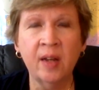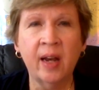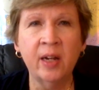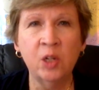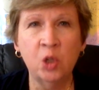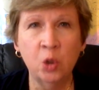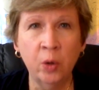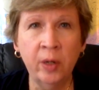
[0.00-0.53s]
I
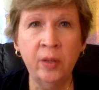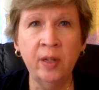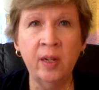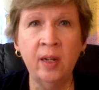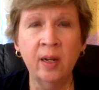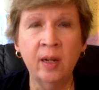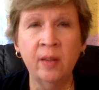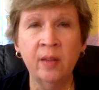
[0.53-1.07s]
joined
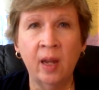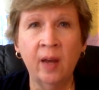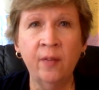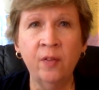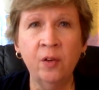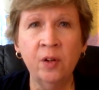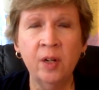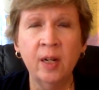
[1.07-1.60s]
the, uh, the
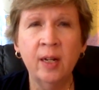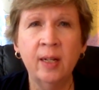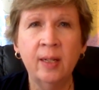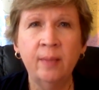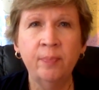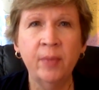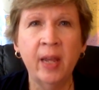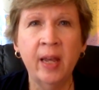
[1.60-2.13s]
effort.
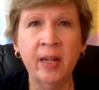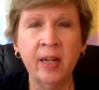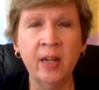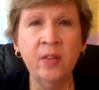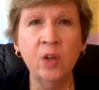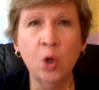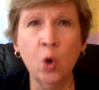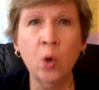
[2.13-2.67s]
And
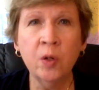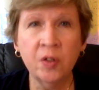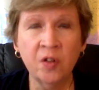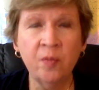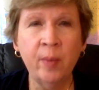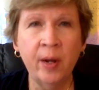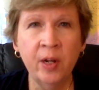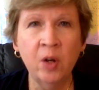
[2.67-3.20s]
in the course
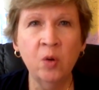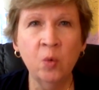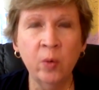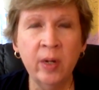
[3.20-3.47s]
of my own